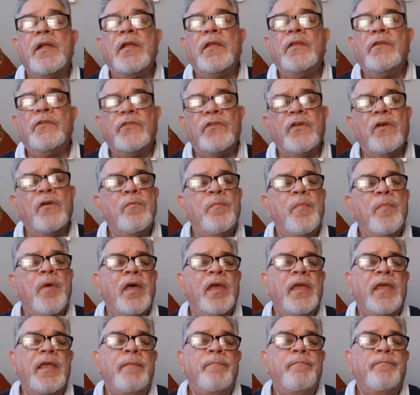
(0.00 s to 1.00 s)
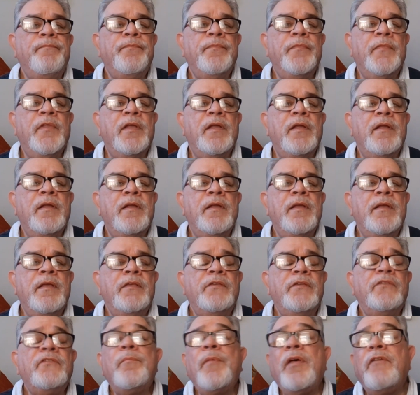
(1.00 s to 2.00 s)
So my
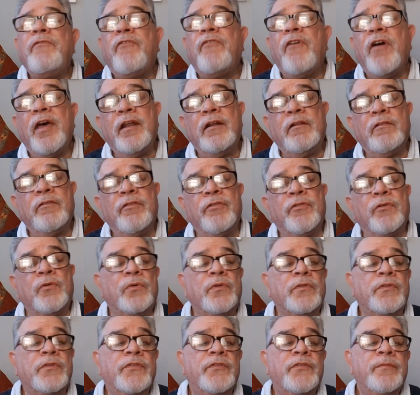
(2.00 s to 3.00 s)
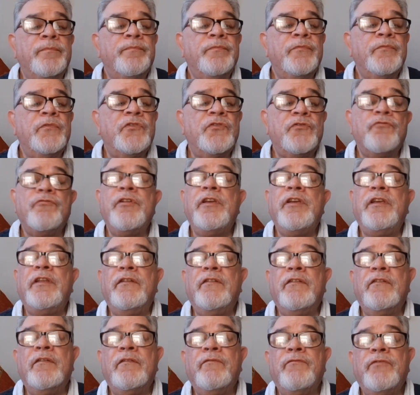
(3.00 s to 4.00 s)
final thoughts.
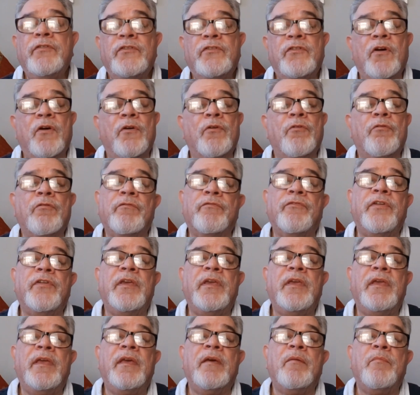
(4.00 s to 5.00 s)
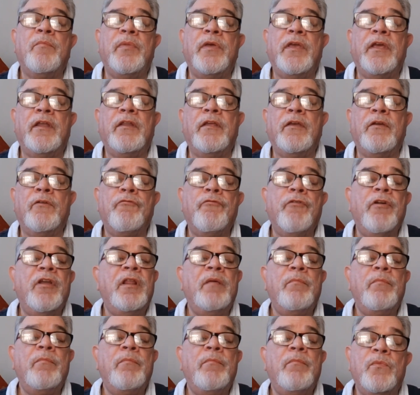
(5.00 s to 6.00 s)
Street photography can be an
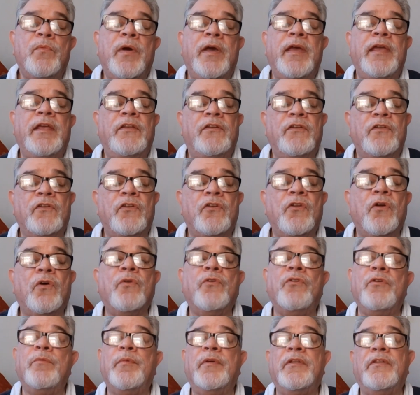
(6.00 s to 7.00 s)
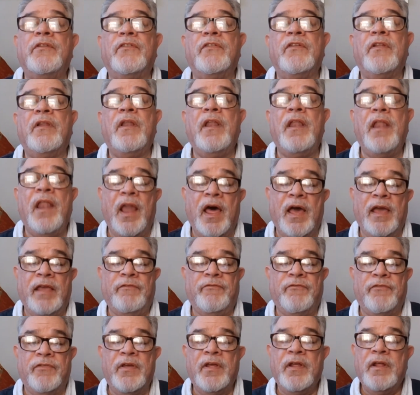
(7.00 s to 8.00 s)
incredible way to document
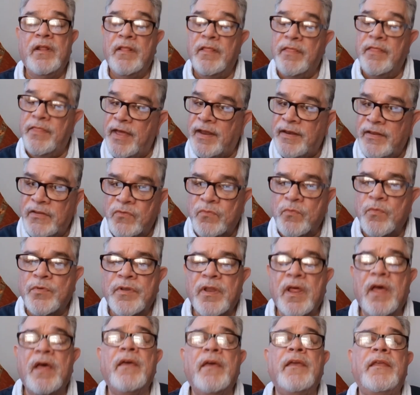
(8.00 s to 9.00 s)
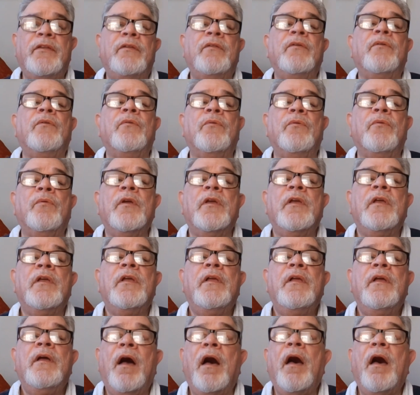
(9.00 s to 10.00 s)
life. That is what I do.
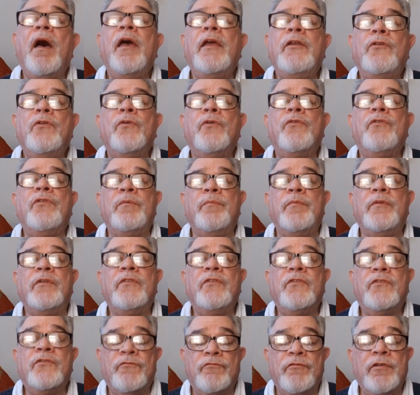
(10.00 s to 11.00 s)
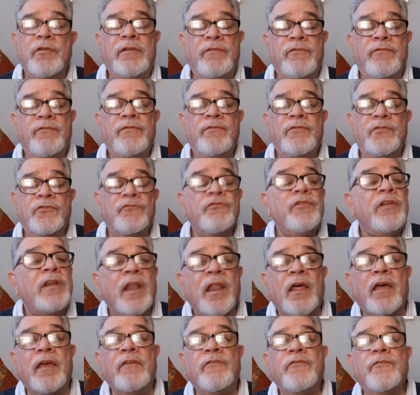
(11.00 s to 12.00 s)
I document street
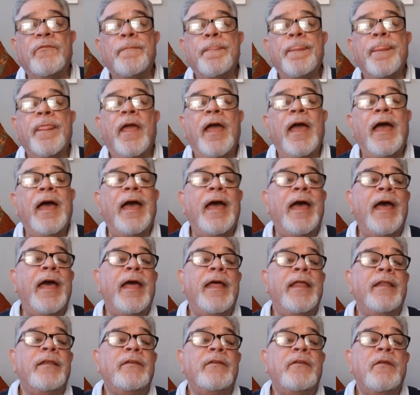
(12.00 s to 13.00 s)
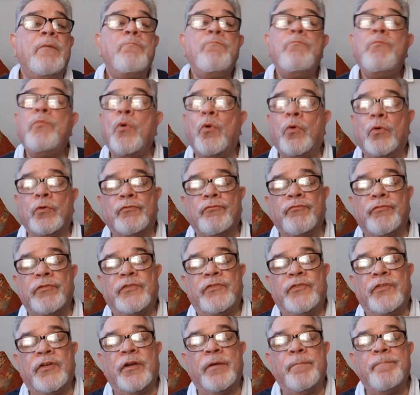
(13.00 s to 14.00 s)
life and
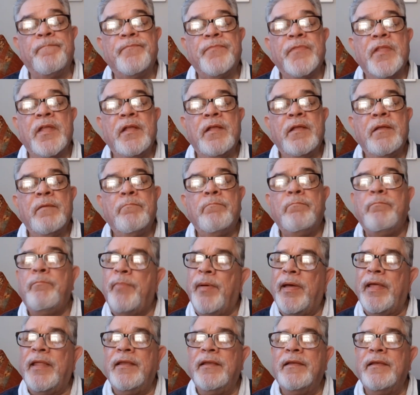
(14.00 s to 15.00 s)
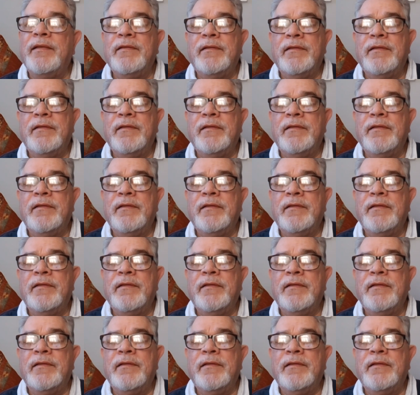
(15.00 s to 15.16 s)
portraiture, but